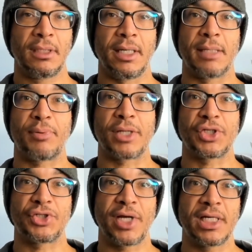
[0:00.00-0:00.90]
And the
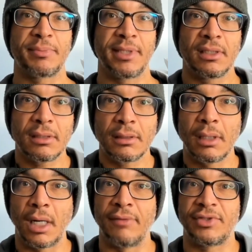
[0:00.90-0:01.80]
process changed me,
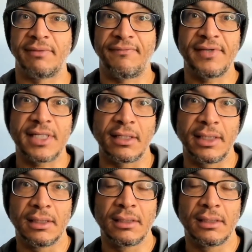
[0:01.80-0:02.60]
obviously physically,